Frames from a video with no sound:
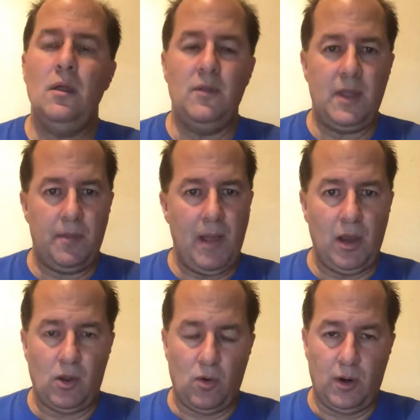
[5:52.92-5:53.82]
The
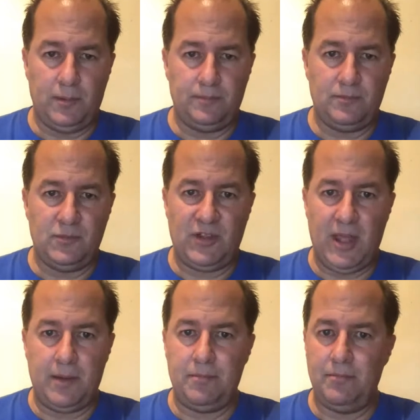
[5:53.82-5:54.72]
appellate court
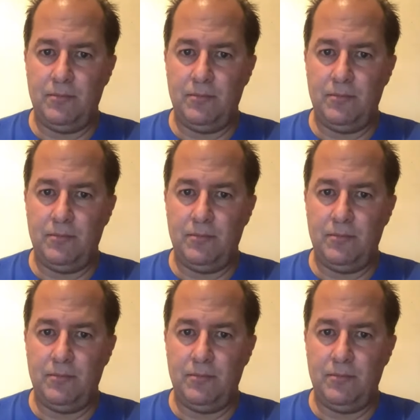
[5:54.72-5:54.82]
said,